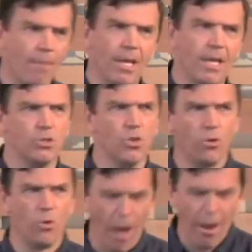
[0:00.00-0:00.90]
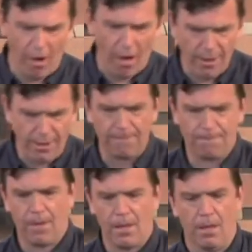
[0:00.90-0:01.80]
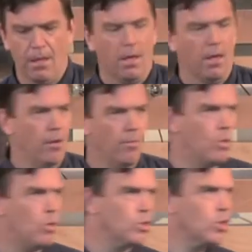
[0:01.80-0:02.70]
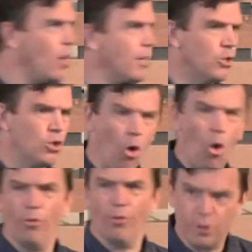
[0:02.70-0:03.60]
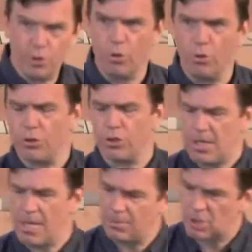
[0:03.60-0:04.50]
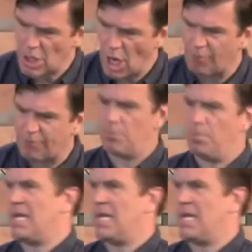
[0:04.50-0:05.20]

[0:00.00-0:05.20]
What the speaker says: he's not quite right. Because God had called the Jews to himself to be